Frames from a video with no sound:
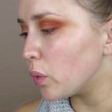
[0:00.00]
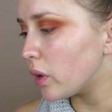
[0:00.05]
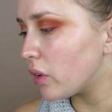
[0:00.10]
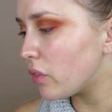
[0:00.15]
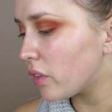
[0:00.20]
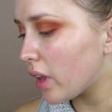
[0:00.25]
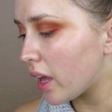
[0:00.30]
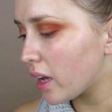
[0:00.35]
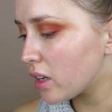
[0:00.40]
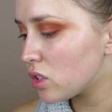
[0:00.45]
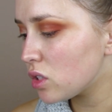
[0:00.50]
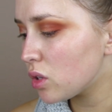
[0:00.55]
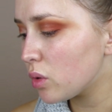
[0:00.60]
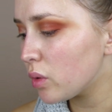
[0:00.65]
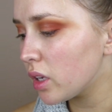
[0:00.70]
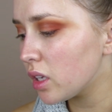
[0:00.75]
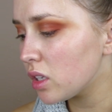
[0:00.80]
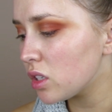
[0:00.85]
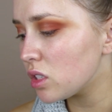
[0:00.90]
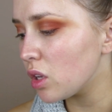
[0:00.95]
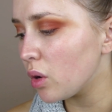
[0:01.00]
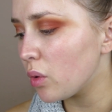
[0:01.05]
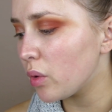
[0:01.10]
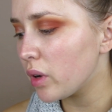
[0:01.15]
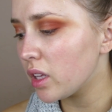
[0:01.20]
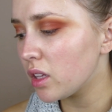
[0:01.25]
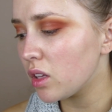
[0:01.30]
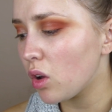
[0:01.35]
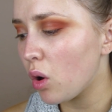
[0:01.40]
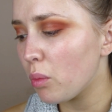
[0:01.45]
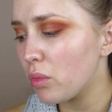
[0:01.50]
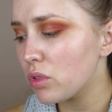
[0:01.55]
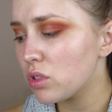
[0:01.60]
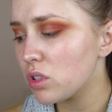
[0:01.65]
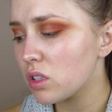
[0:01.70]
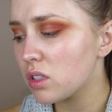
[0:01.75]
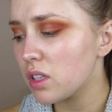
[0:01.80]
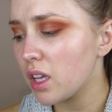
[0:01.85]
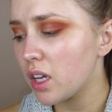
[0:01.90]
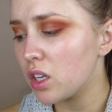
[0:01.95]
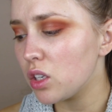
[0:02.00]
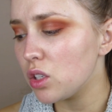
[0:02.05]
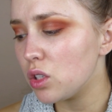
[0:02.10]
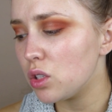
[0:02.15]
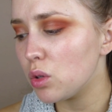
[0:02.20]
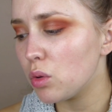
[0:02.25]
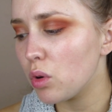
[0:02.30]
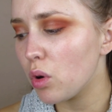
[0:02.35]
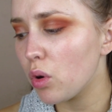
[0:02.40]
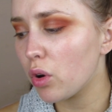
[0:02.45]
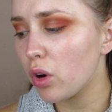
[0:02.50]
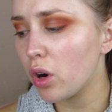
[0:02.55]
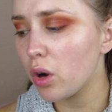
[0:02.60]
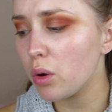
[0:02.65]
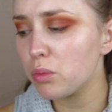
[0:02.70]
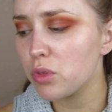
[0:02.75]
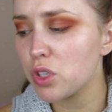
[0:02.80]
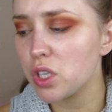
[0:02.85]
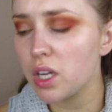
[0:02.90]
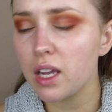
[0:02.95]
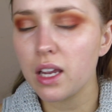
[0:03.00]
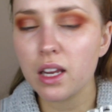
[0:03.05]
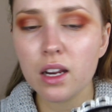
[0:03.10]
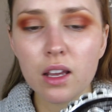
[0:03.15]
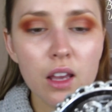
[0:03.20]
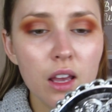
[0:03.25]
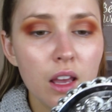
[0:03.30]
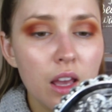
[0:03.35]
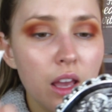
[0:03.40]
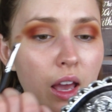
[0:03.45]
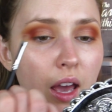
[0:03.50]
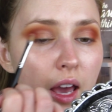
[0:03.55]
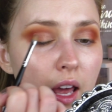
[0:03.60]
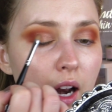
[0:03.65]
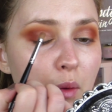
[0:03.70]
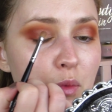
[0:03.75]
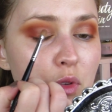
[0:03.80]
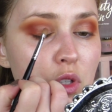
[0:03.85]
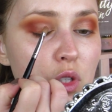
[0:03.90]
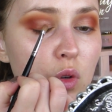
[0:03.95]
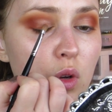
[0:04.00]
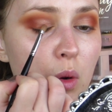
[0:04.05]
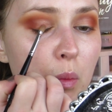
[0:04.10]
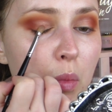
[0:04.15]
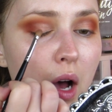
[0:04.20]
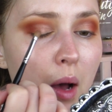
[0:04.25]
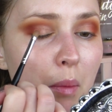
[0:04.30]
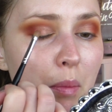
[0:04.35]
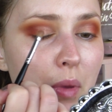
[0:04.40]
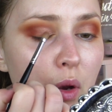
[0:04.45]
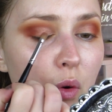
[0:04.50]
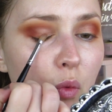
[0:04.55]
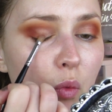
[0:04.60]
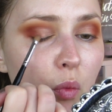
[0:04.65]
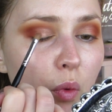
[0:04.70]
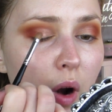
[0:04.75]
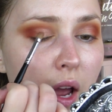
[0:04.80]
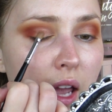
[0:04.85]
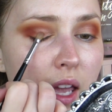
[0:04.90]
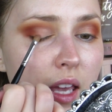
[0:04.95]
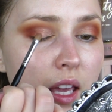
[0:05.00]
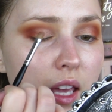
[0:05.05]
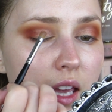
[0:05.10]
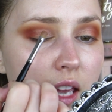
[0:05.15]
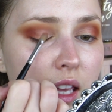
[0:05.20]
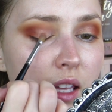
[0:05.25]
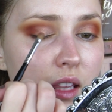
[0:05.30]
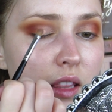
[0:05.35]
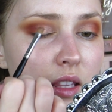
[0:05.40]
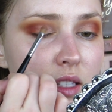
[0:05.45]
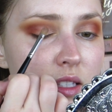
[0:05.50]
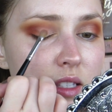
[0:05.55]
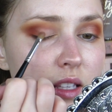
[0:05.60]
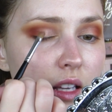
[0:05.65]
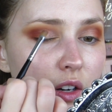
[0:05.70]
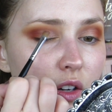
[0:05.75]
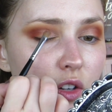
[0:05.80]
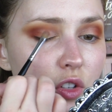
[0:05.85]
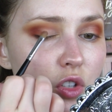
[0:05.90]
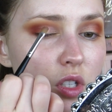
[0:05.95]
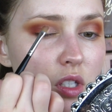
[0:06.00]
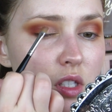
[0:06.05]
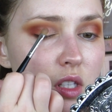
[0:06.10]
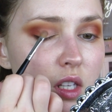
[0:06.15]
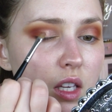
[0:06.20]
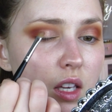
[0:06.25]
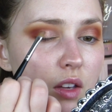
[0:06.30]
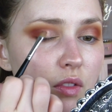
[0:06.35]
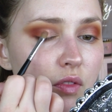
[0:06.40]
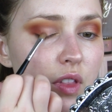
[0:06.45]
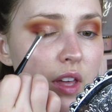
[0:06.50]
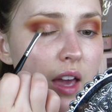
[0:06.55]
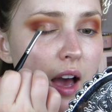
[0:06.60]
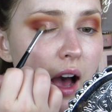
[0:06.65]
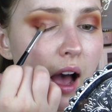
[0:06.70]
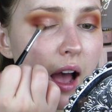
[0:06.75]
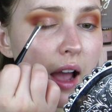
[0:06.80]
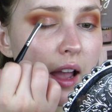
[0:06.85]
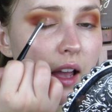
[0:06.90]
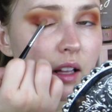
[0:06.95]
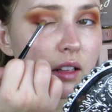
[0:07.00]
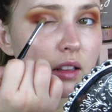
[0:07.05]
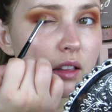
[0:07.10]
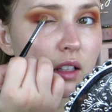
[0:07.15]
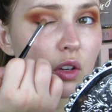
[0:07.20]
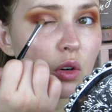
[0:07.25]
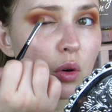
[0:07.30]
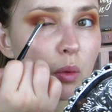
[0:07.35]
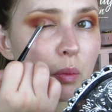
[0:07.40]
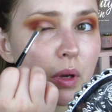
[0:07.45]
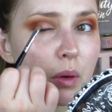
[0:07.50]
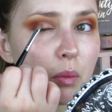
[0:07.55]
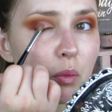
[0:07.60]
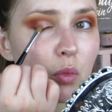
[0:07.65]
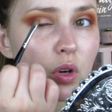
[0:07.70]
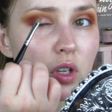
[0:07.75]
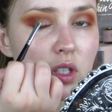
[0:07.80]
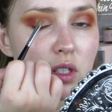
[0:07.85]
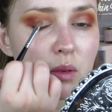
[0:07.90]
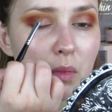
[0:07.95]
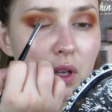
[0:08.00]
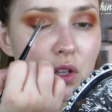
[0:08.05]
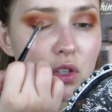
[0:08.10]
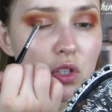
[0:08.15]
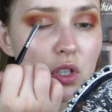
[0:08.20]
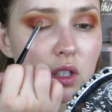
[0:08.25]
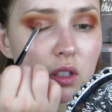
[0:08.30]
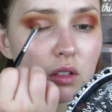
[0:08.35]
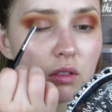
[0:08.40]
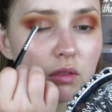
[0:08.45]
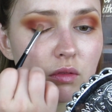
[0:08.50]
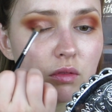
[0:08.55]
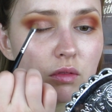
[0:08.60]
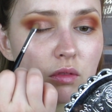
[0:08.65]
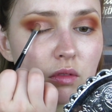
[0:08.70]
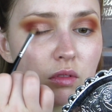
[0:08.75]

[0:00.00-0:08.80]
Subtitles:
reflex to it, so it almost looks like a duochrome shade. And I'm just going to pop it right in the center just to give the eye a little bit more dimension.